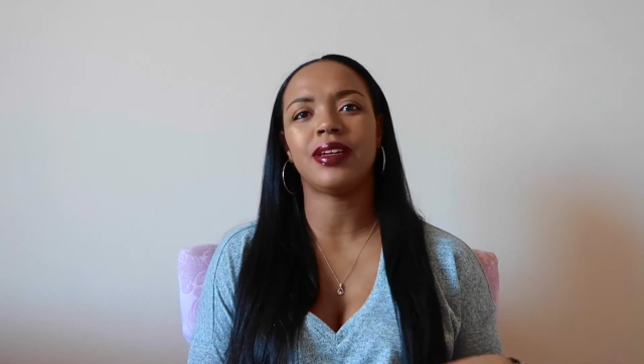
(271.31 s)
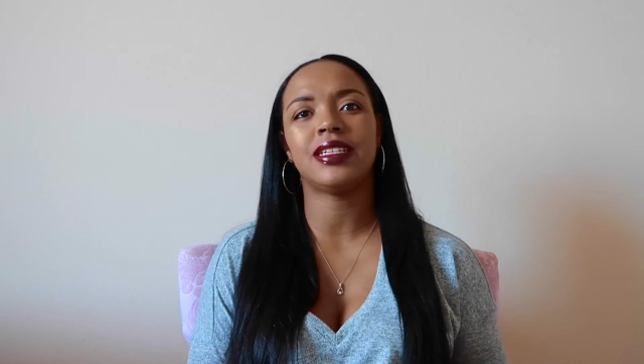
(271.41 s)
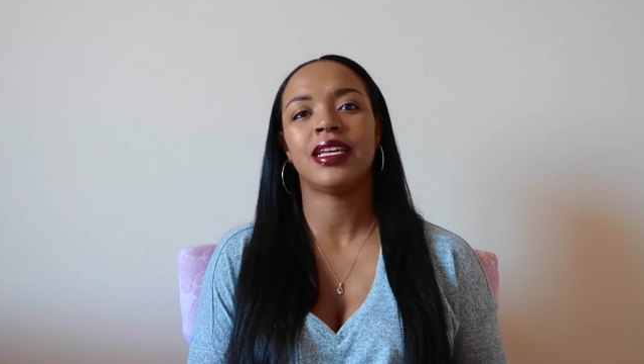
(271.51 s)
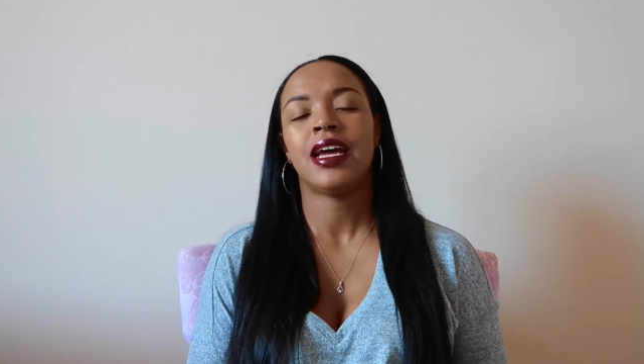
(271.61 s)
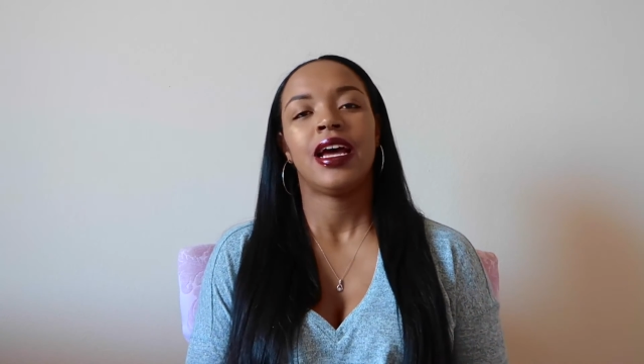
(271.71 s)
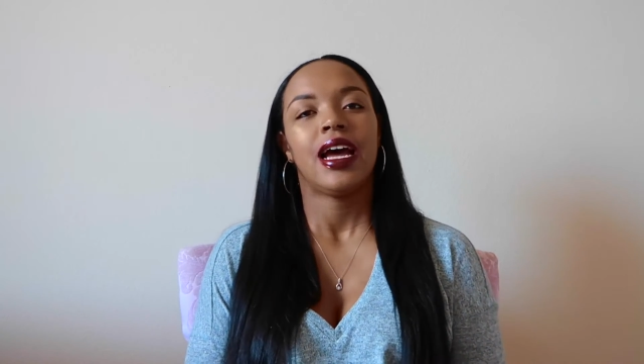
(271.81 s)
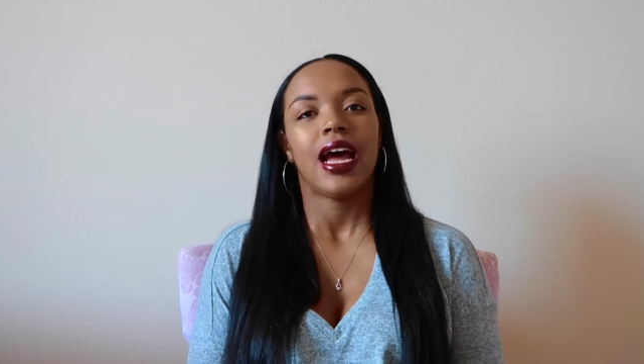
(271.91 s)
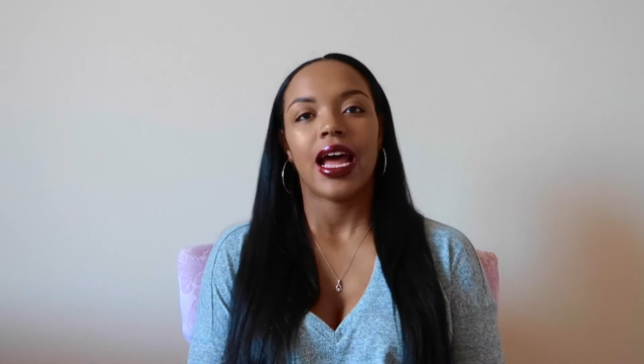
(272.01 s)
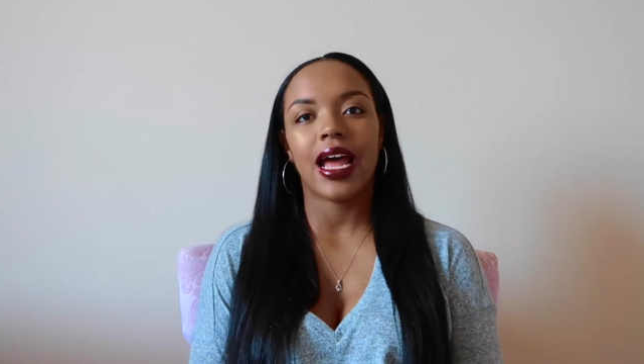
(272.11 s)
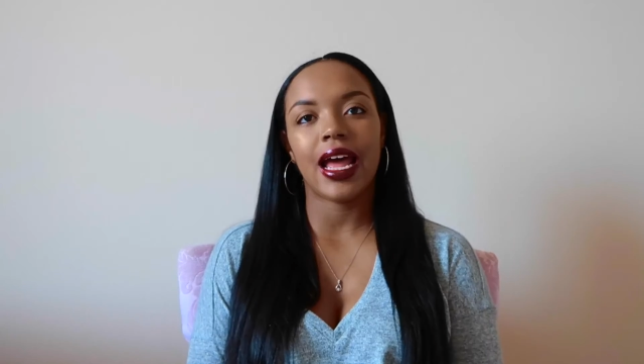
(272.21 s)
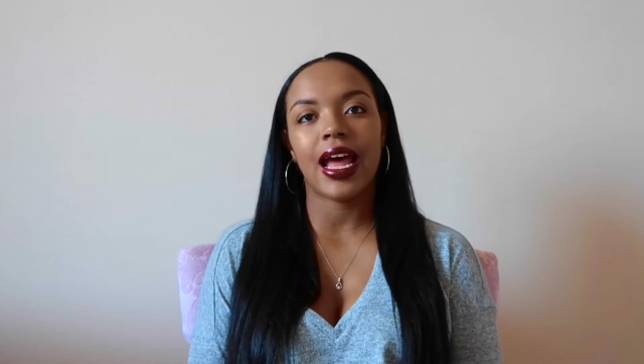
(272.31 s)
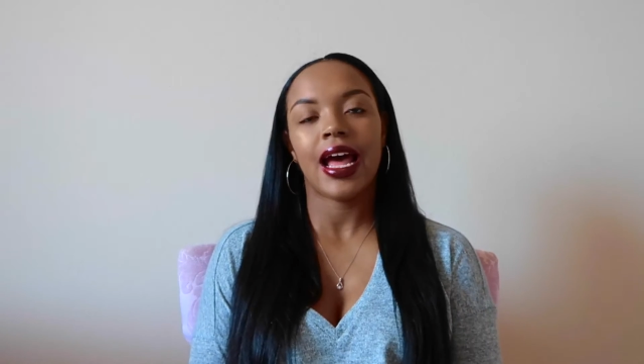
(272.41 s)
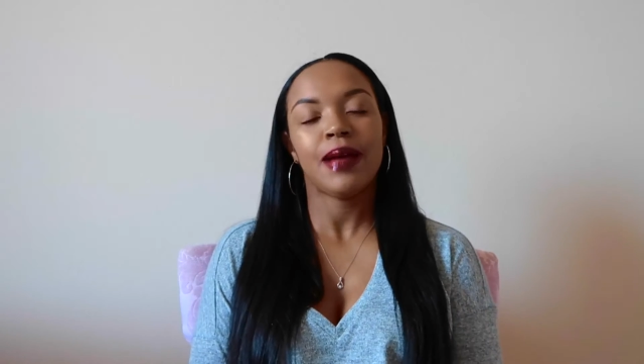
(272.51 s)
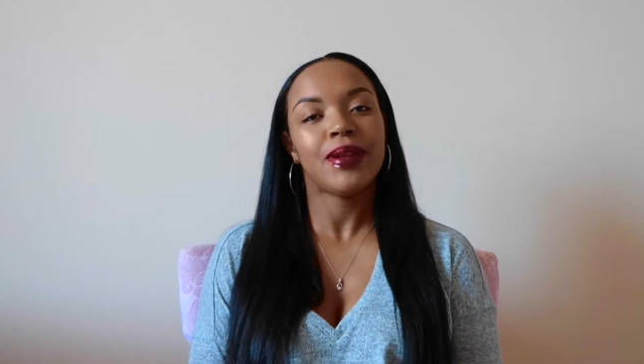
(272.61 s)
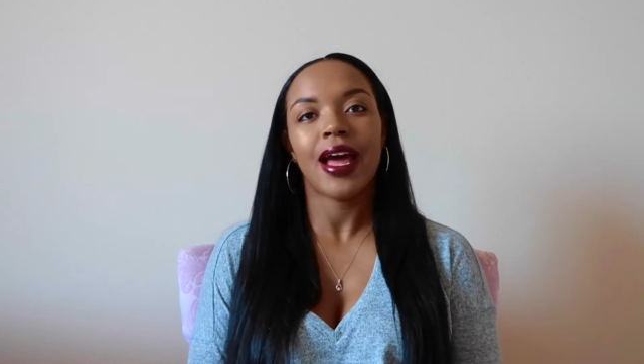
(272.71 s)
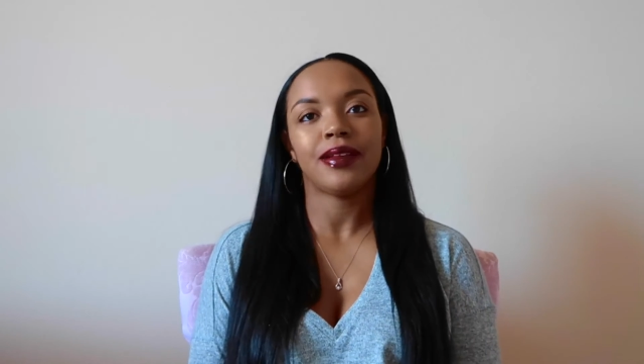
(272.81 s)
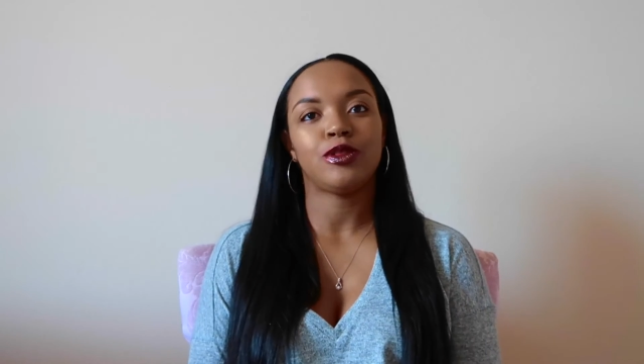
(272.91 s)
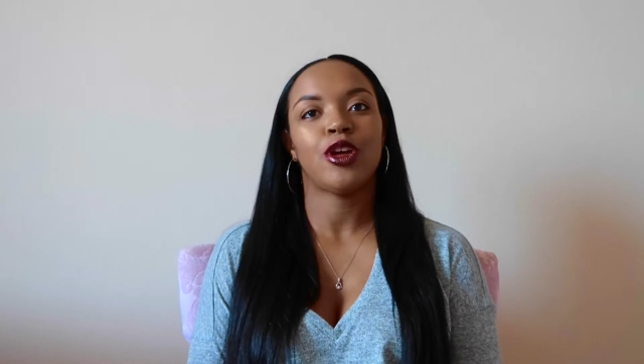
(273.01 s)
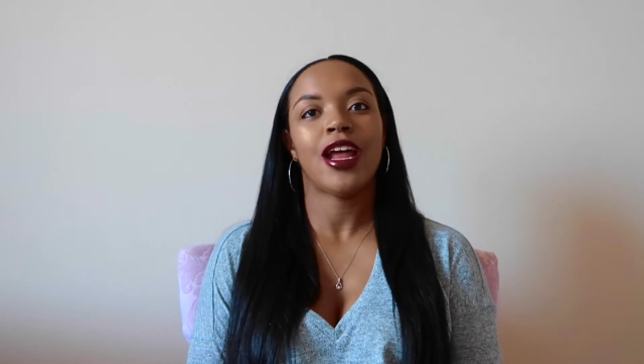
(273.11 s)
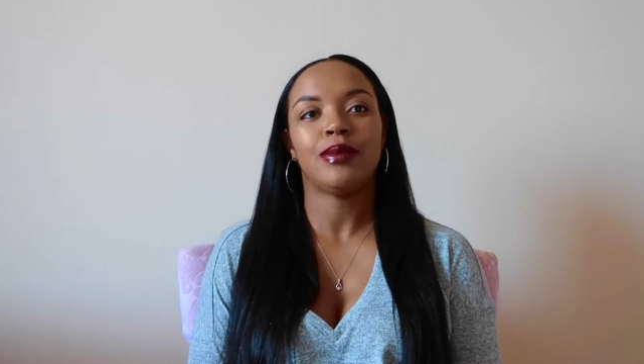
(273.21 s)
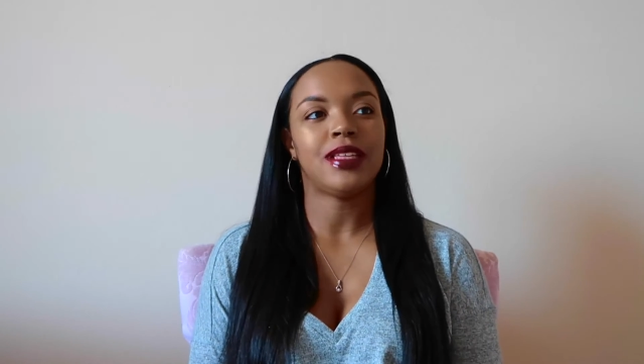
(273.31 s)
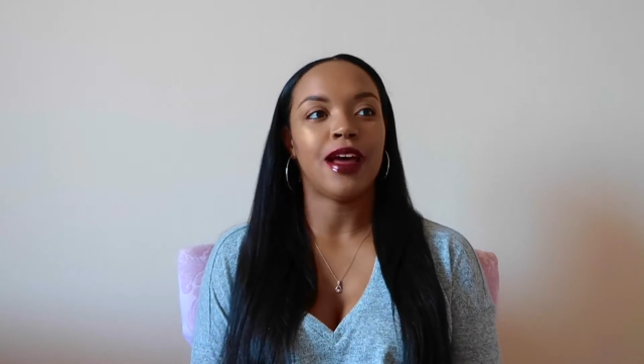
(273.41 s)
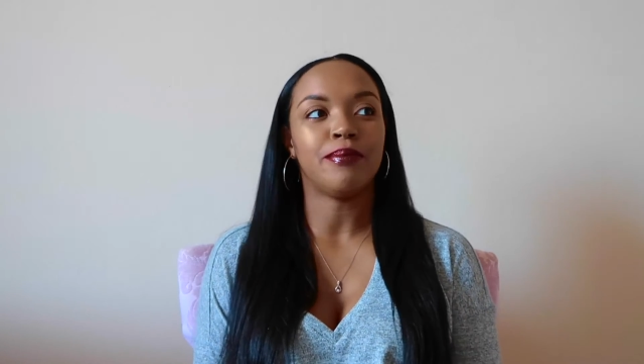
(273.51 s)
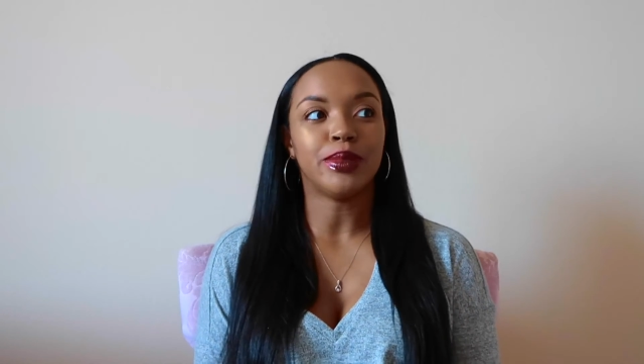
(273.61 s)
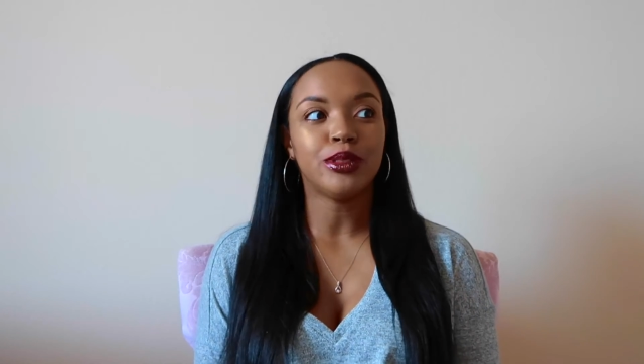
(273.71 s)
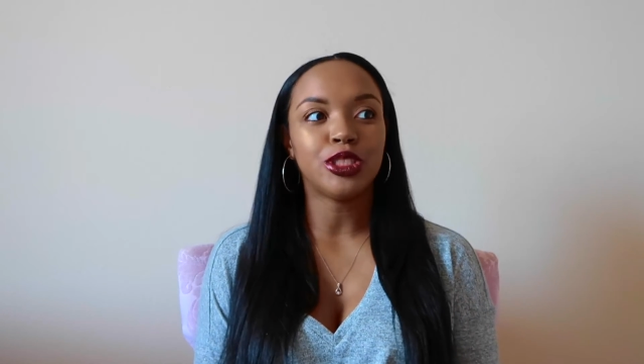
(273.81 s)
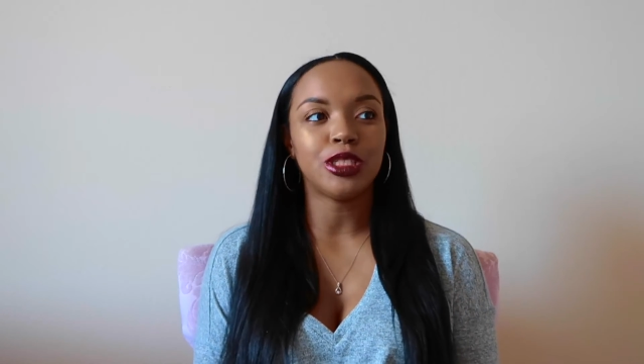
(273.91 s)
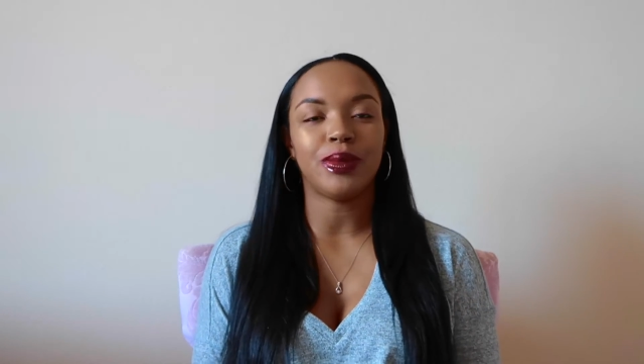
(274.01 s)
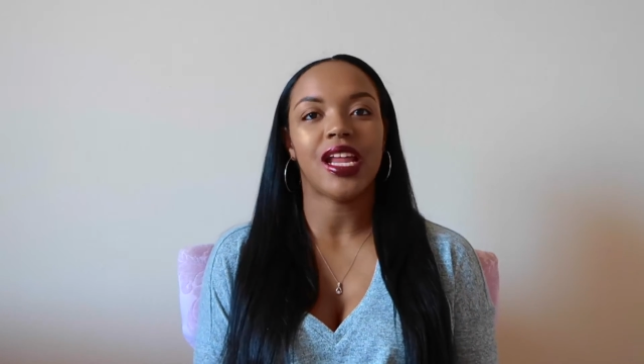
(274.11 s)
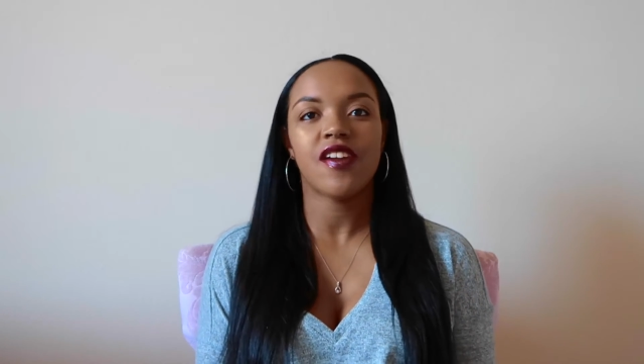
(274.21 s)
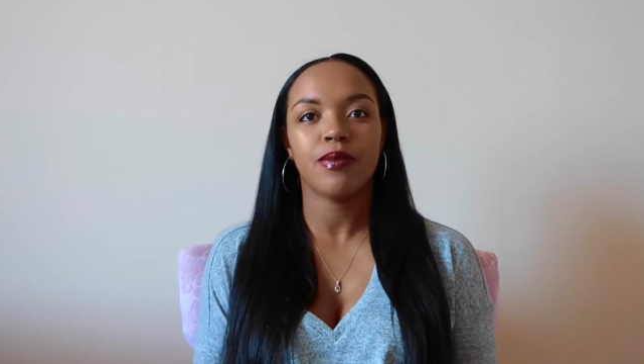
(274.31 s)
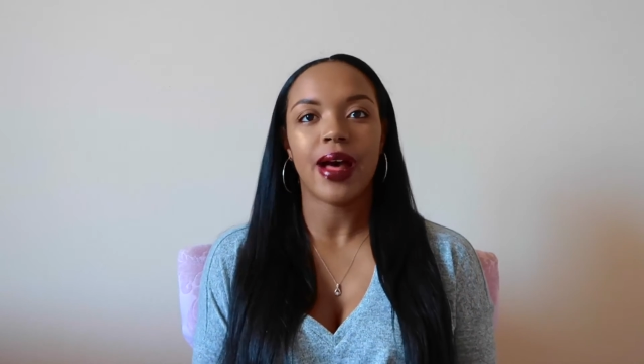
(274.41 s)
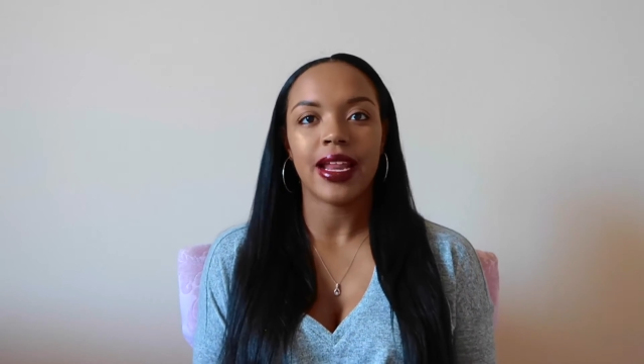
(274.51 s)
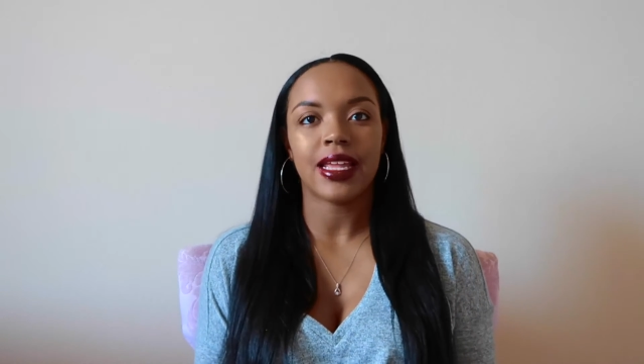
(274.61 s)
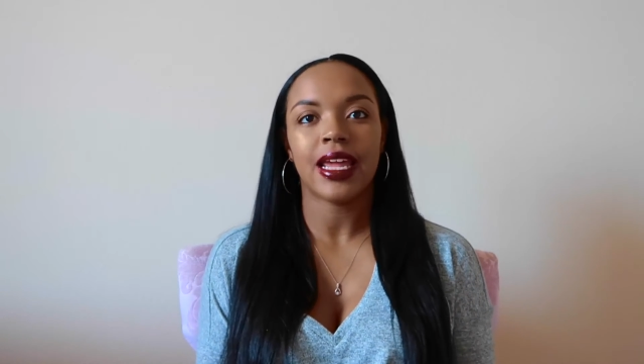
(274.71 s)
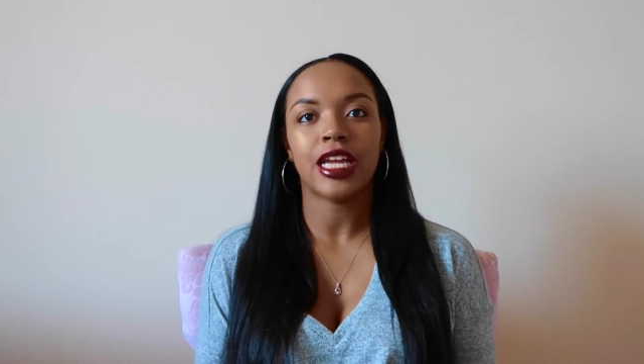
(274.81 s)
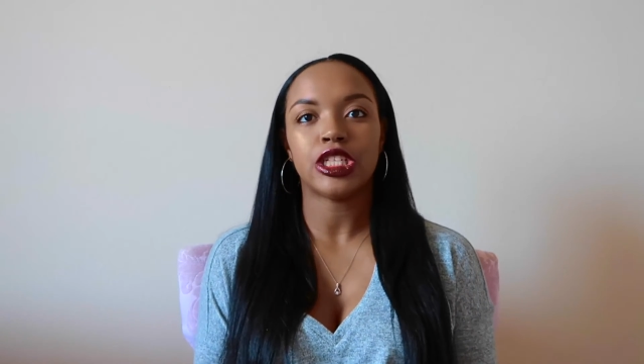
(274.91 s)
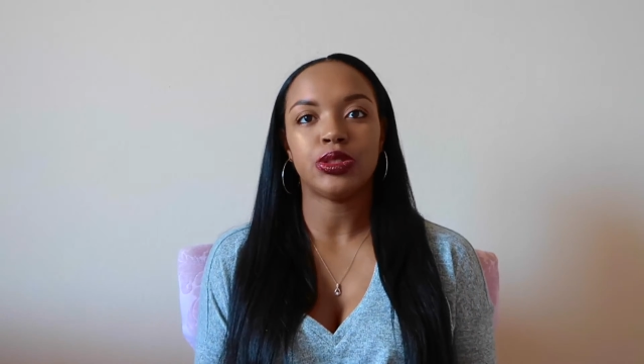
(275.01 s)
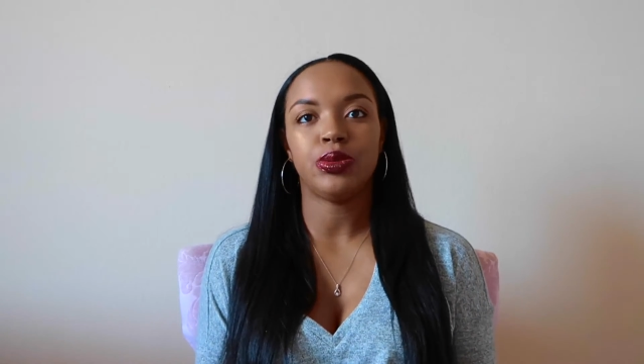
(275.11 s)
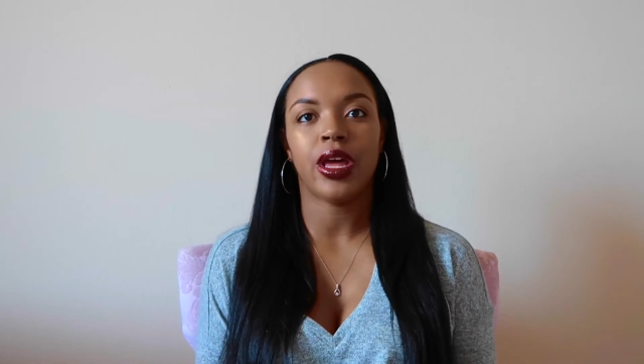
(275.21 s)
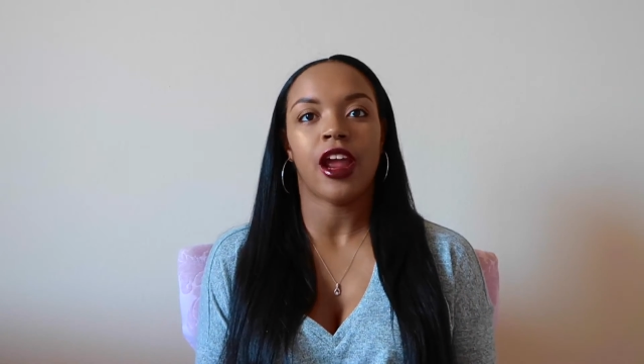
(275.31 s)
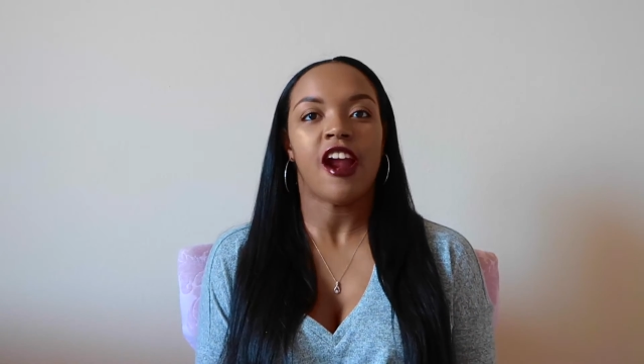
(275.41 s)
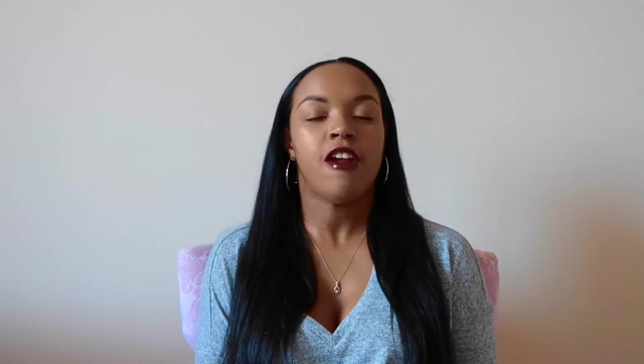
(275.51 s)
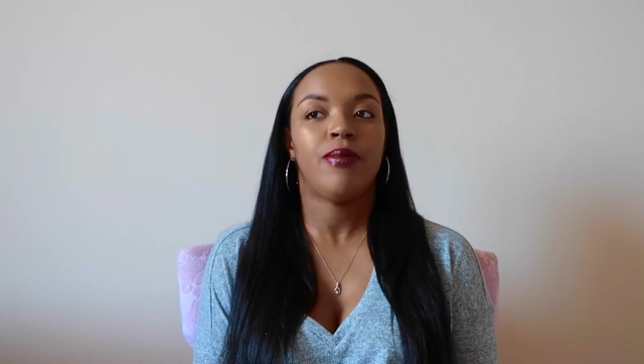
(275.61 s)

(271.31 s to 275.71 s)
Because I'm not trying to sound bougie, but everybody can't do hair.